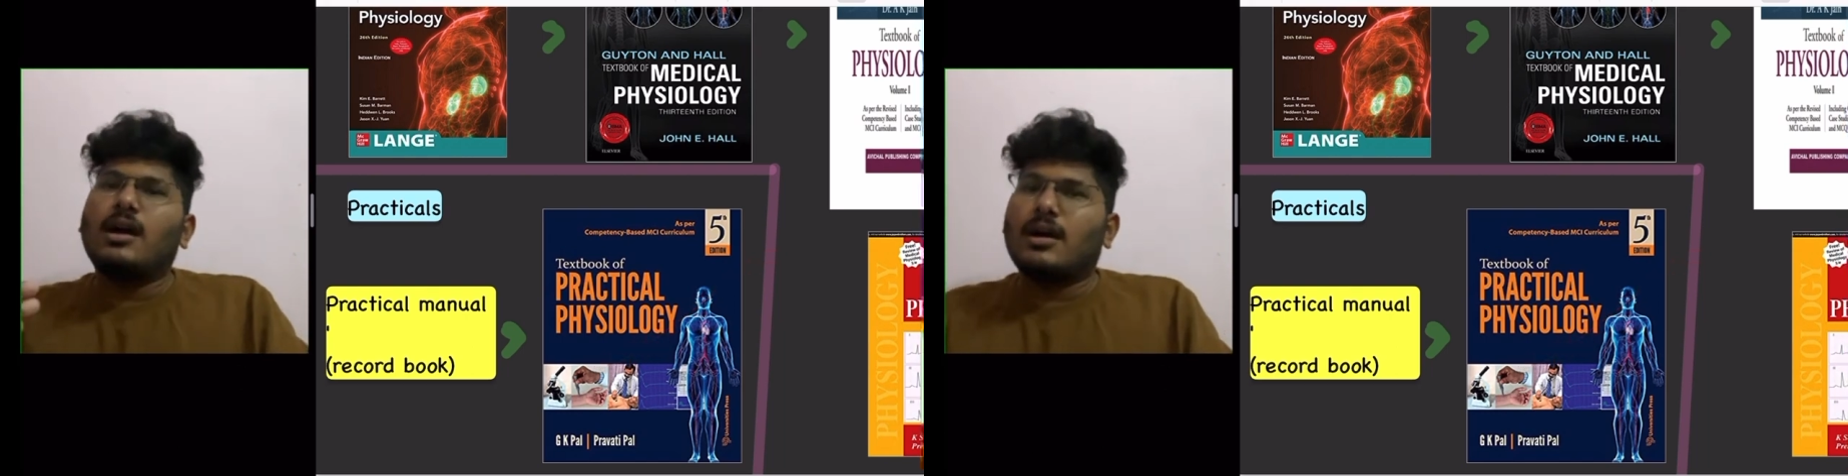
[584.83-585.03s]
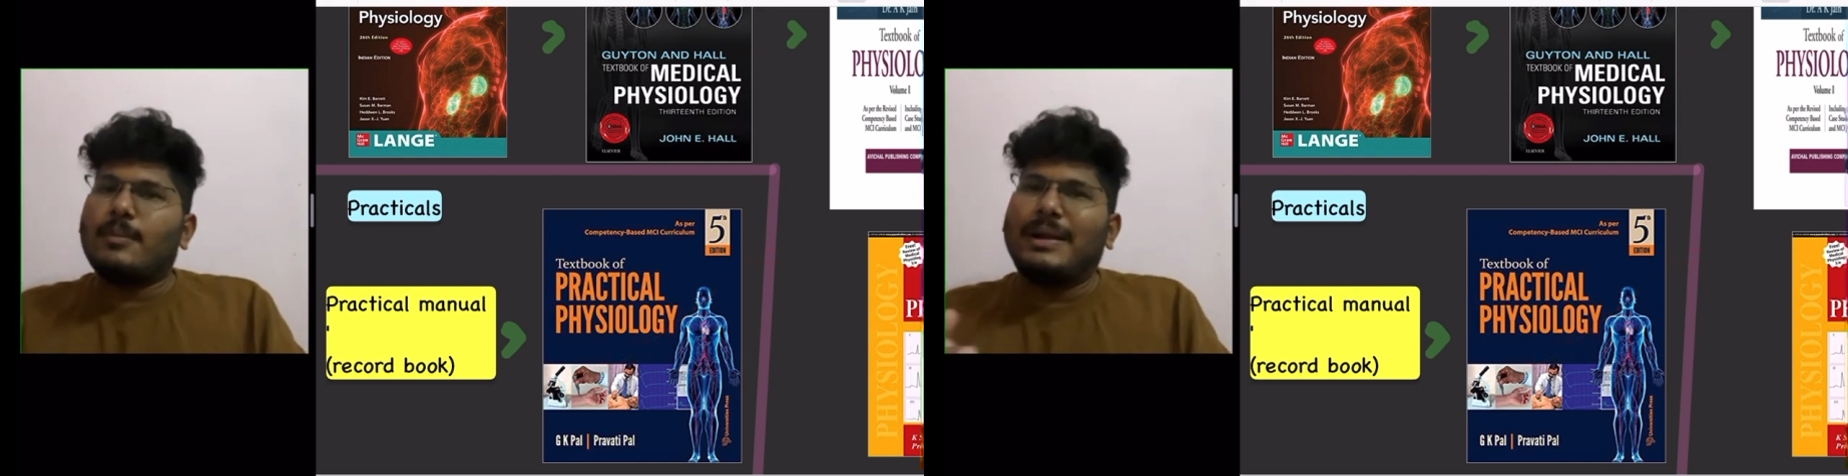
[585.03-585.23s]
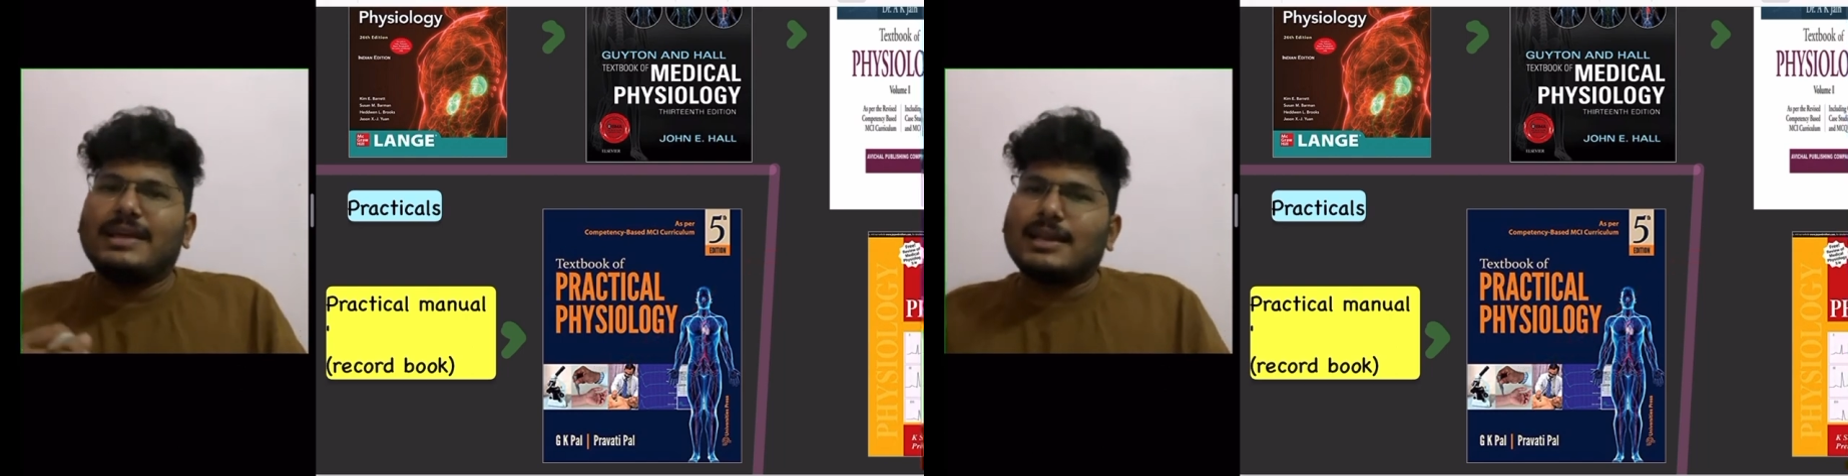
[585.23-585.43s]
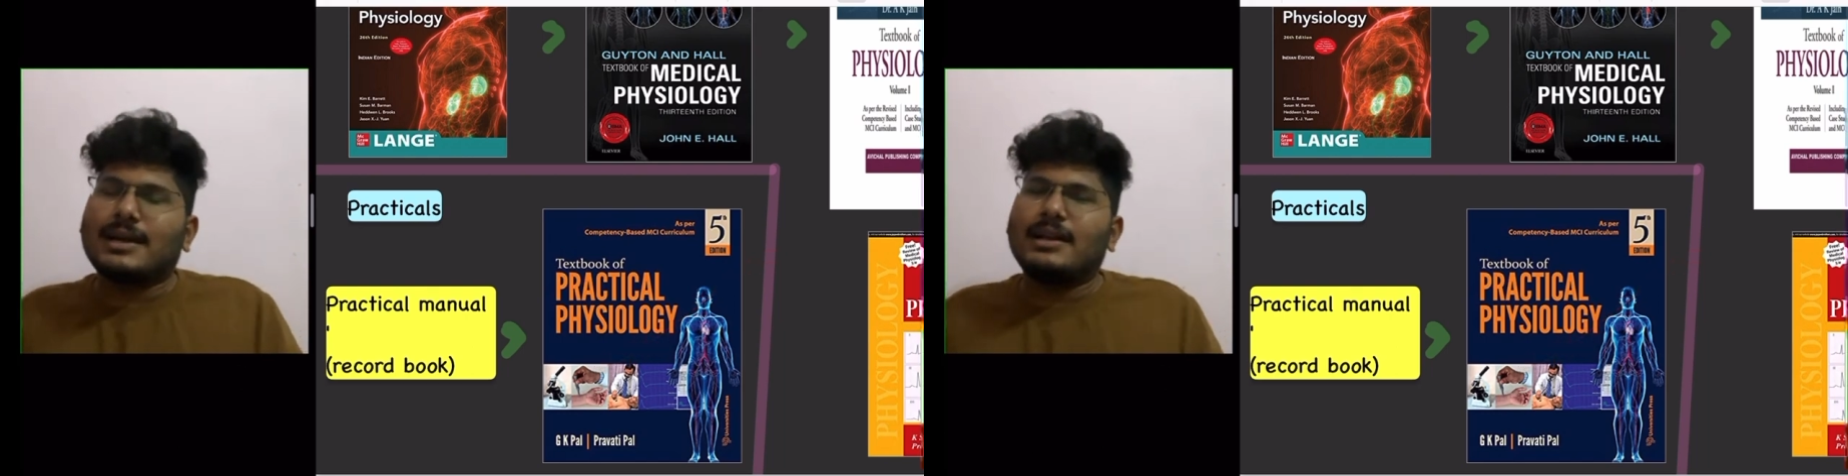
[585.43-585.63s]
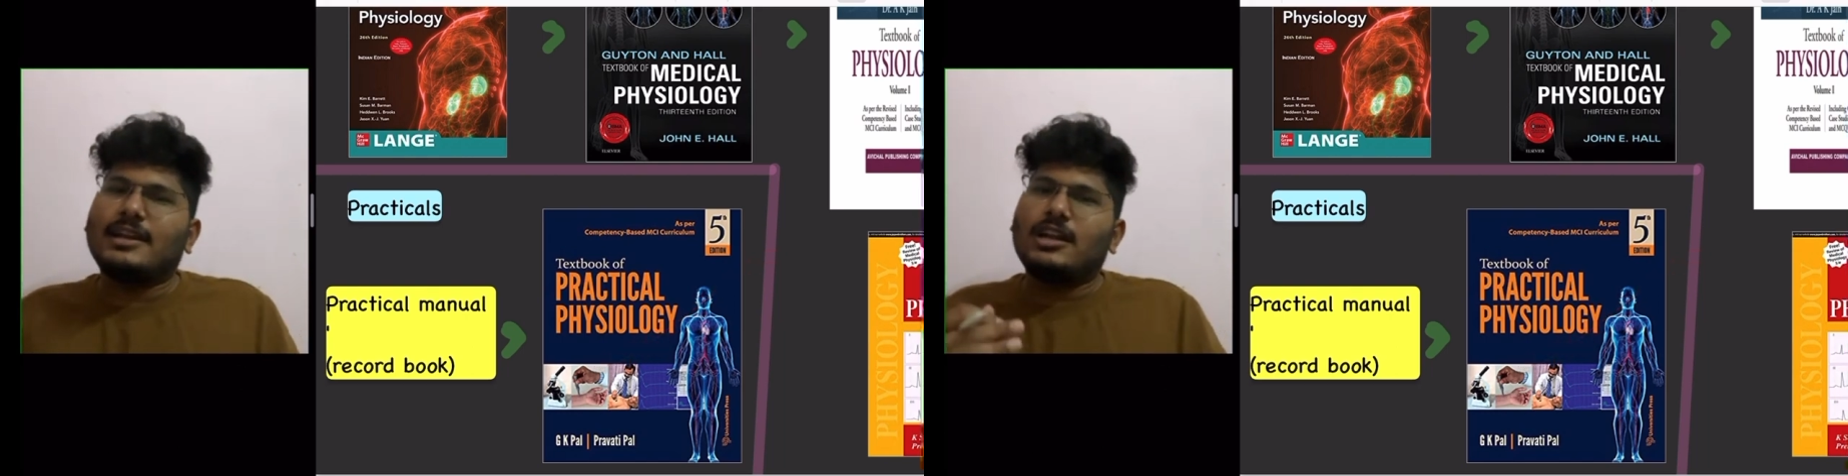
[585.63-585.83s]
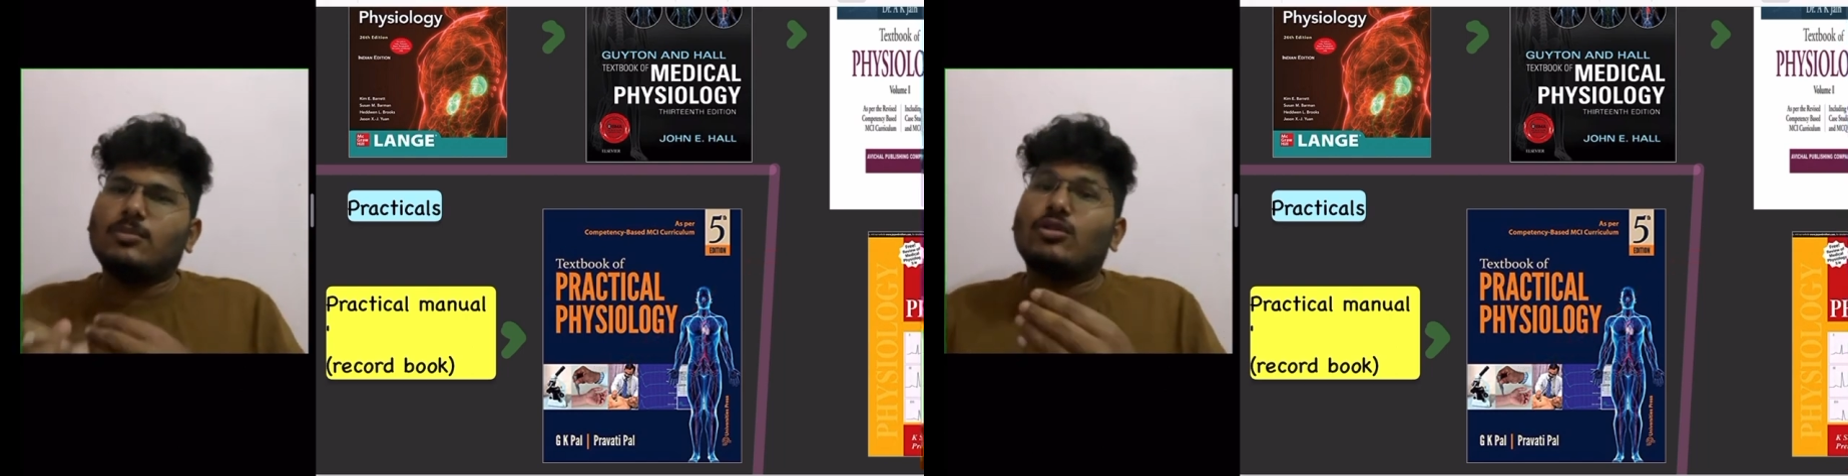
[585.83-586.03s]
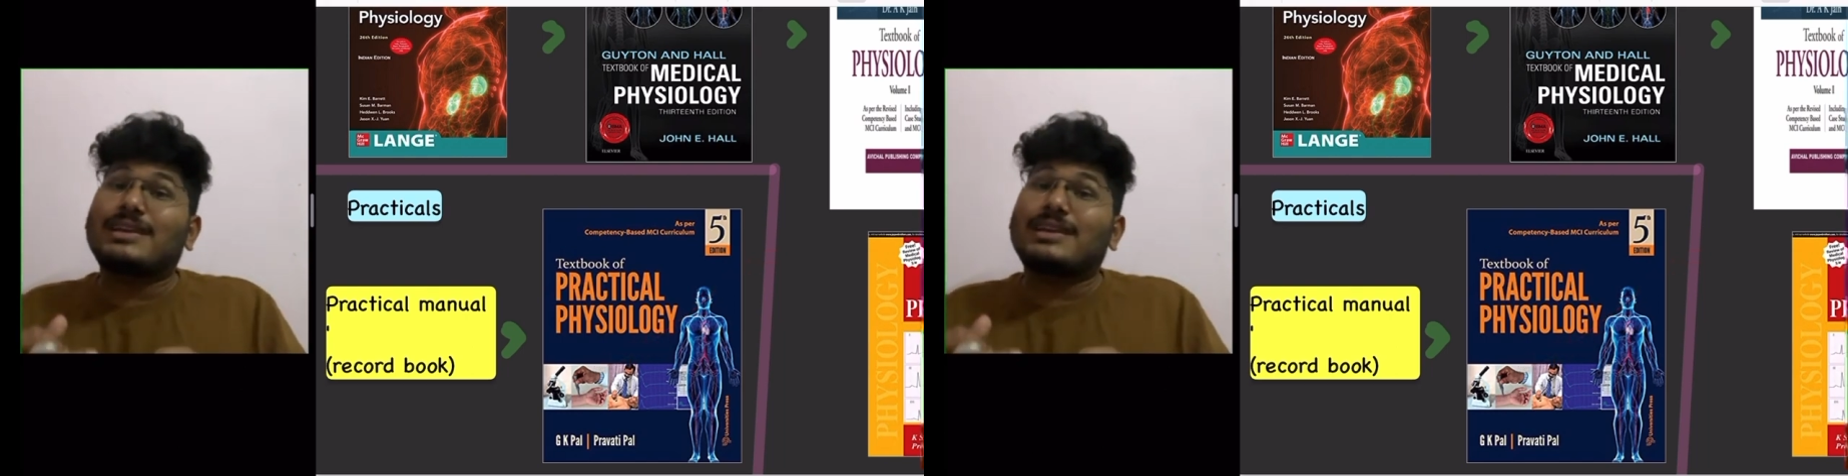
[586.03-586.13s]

medical content, more